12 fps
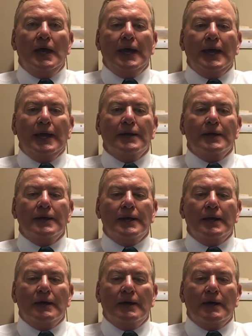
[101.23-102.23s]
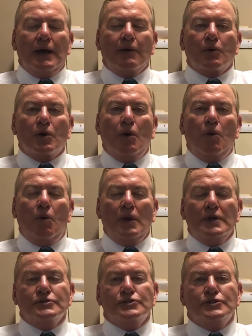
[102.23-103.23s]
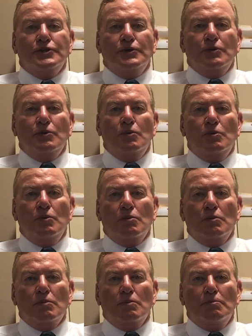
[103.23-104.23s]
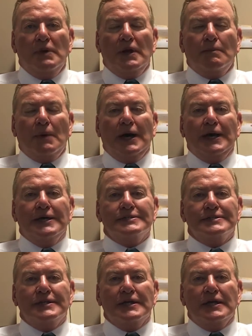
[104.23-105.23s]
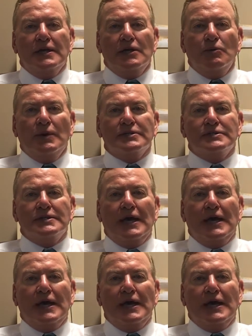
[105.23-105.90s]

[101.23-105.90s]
and our goal is to minimize the U.S.